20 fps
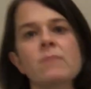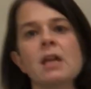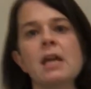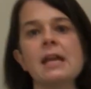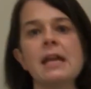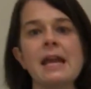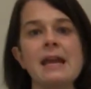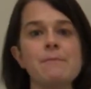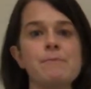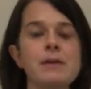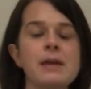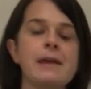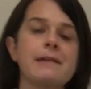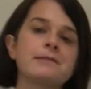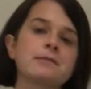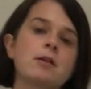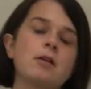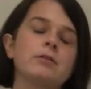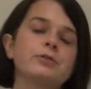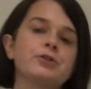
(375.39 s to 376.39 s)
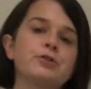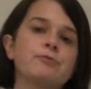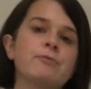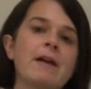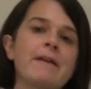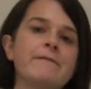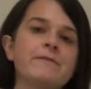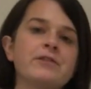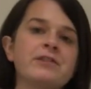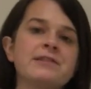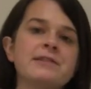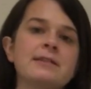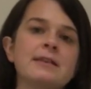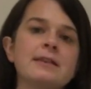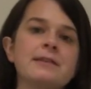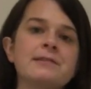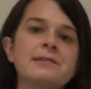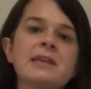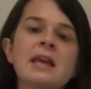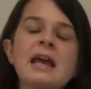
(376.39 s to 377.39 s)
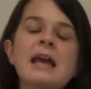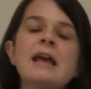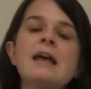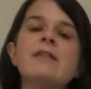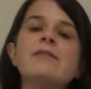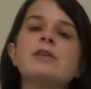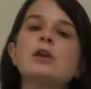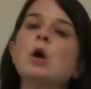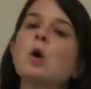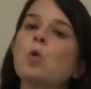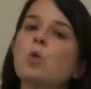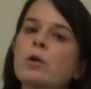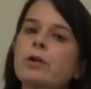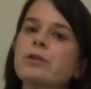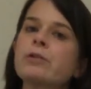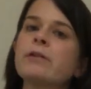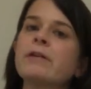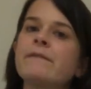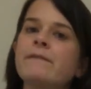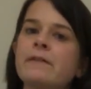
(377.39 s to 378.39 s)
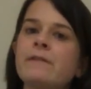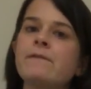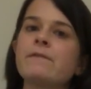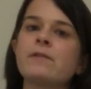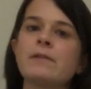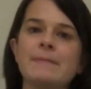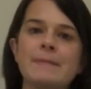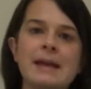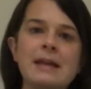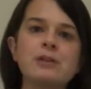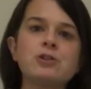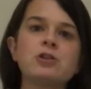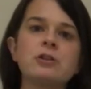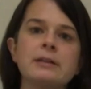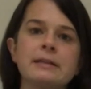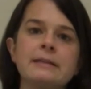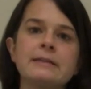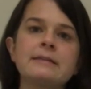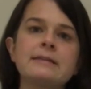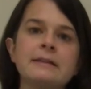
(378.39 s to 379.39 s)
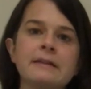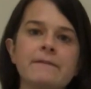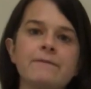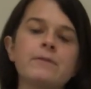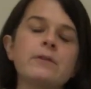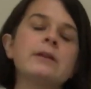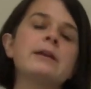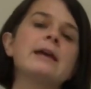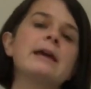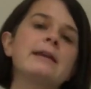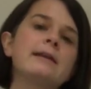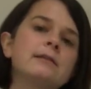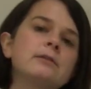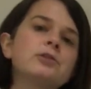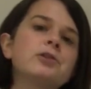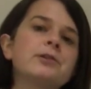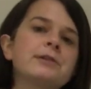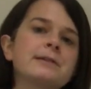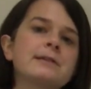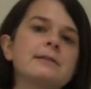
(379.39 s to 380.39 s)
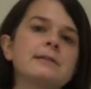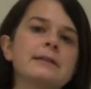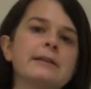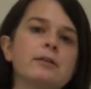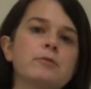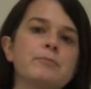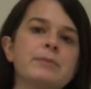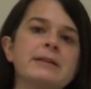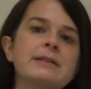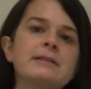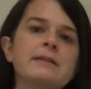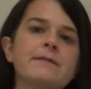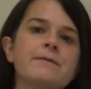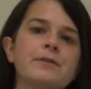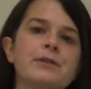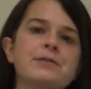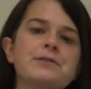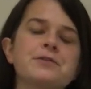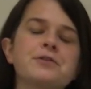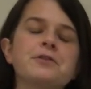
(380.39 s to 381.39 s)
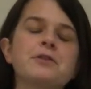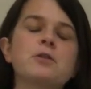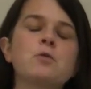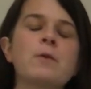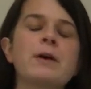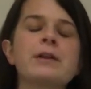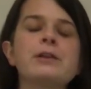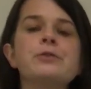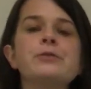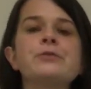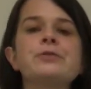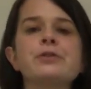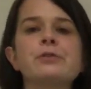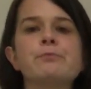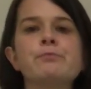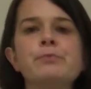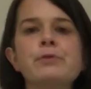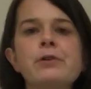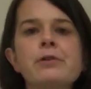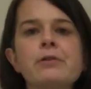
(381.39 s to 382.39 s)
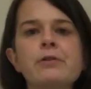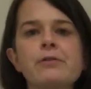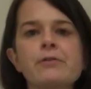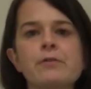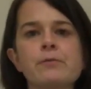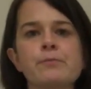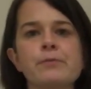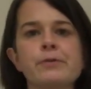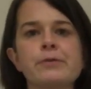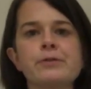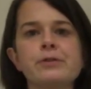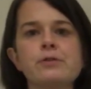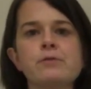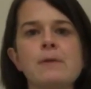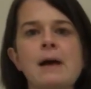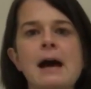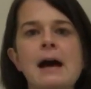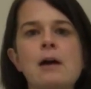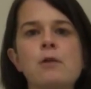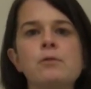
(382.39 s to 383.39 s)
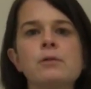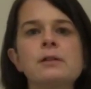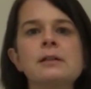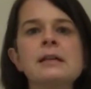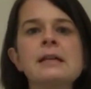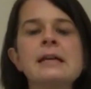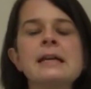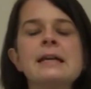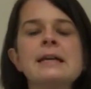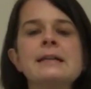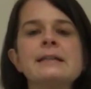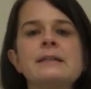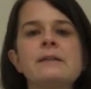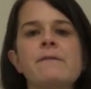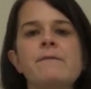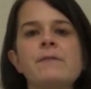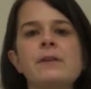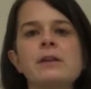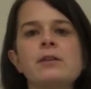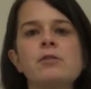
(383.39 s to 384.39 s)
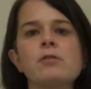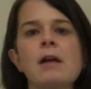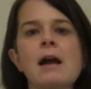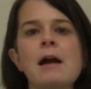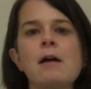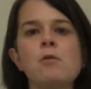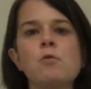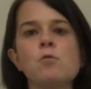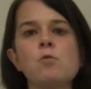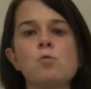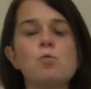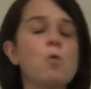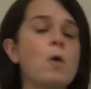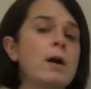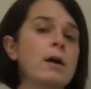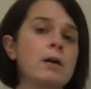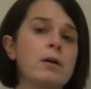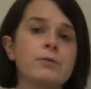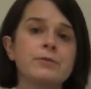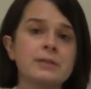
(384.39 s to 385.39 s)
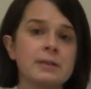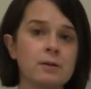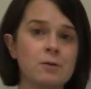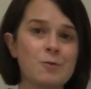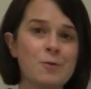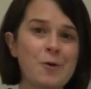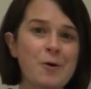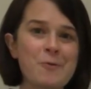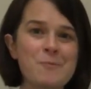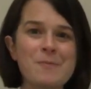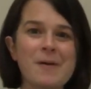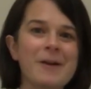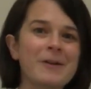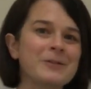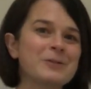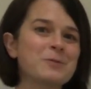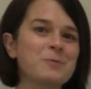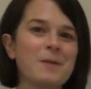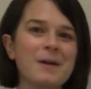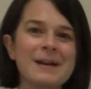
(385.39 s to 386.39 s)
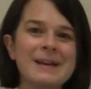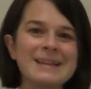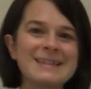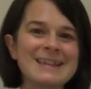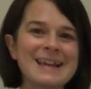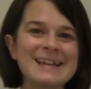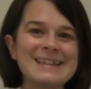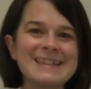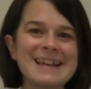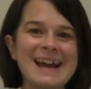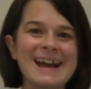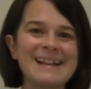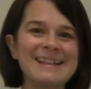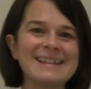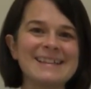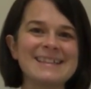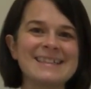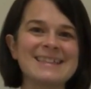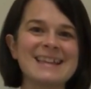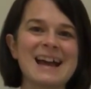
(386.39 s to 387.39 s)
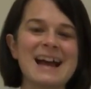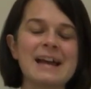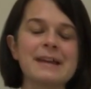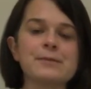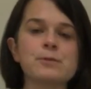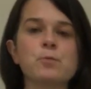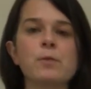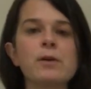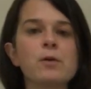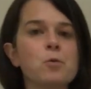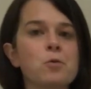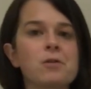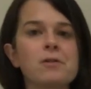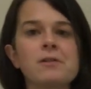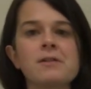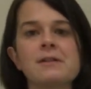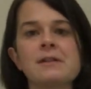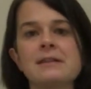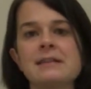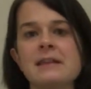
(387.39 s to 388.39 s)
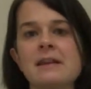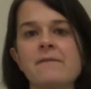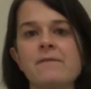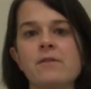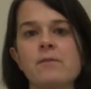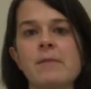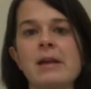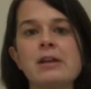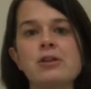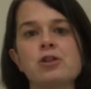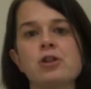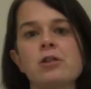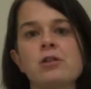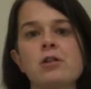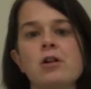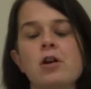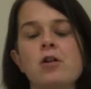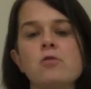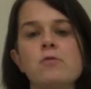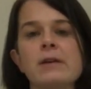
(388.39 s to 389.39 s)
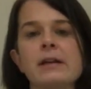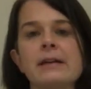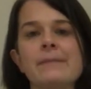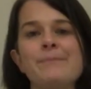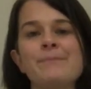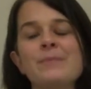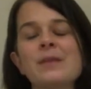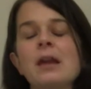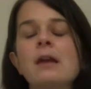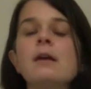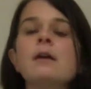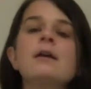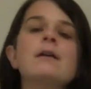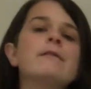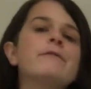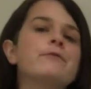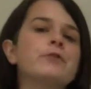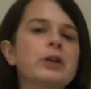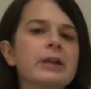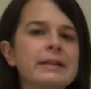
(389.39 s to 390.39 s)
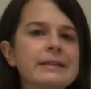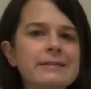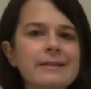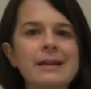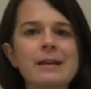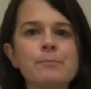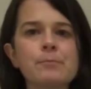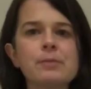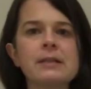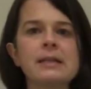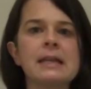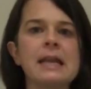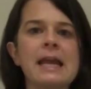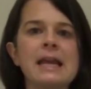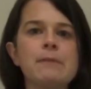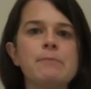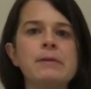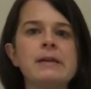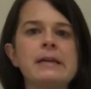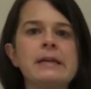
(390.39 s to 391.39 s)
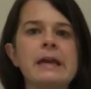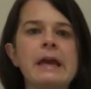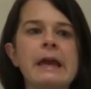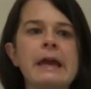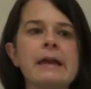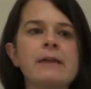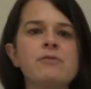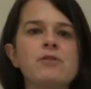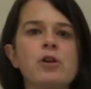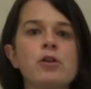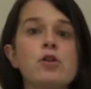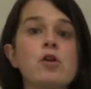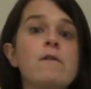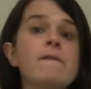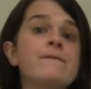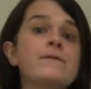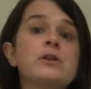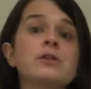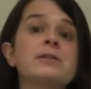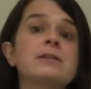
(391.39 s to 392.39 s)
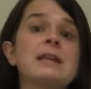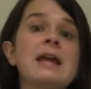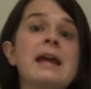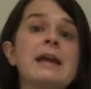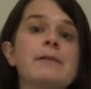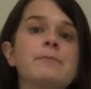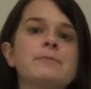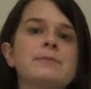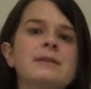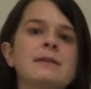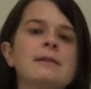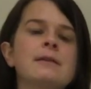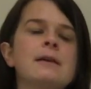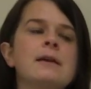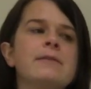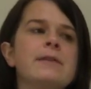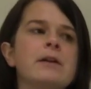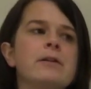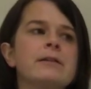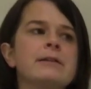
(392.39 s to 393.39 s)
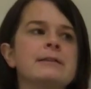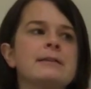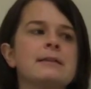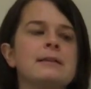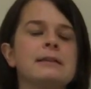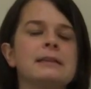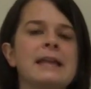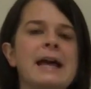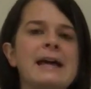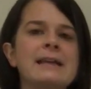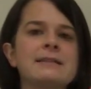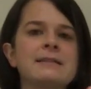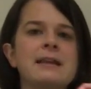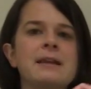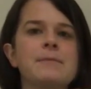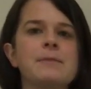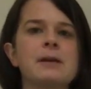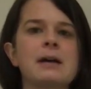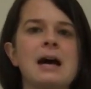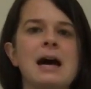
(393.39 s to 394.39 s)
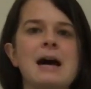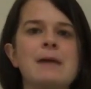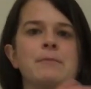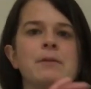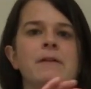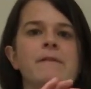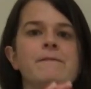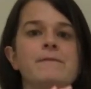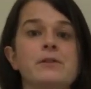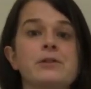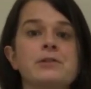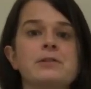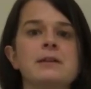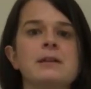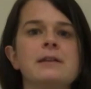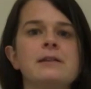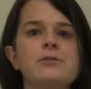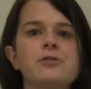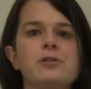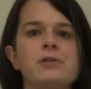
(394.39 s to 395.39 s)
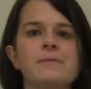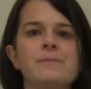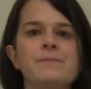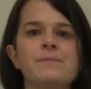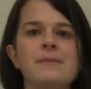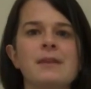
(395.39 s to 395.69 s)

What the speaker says: In APA, it's called your references. The order of information is different, and it looks a little bit different. So you're going to want to use your book or the Purdue OWL to figure out what goes in quote marks, what gets italicized, what order does the information go in. For example, in APA, there are no first names. There is last name, comma, first initial.